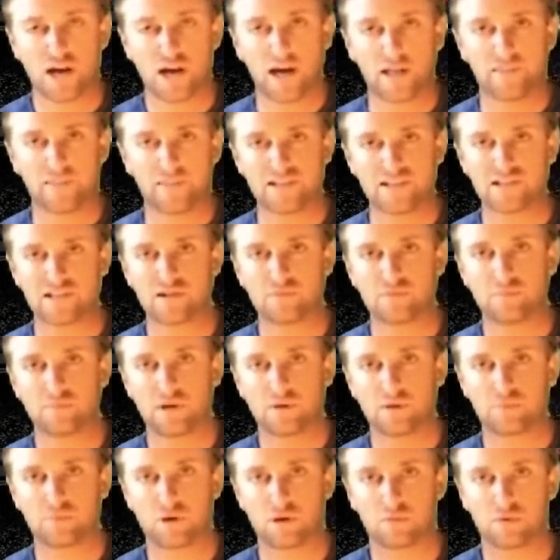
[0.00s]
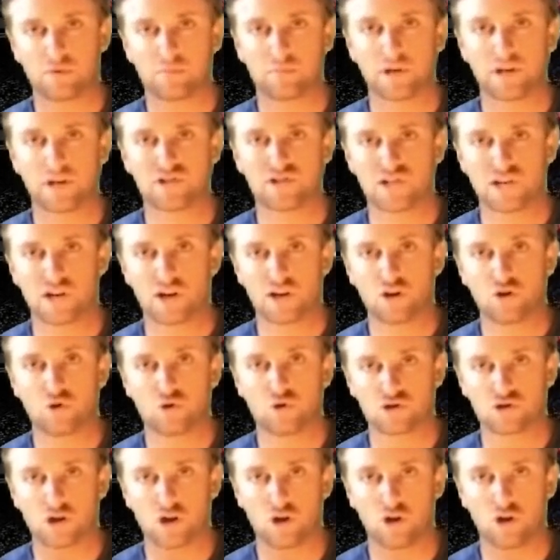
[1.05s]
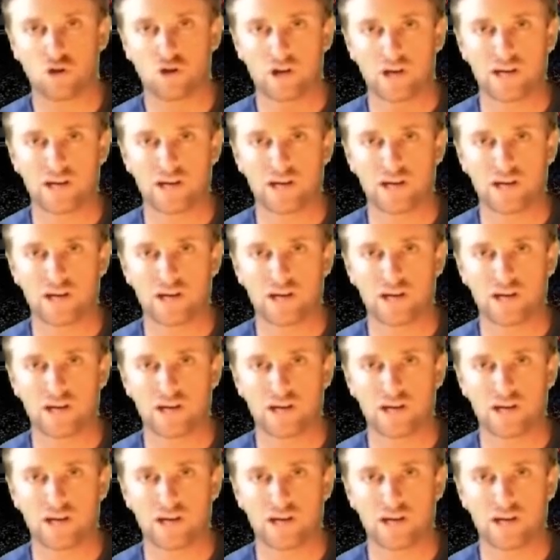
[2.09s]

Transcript: and this can be a problem because it can cause a lot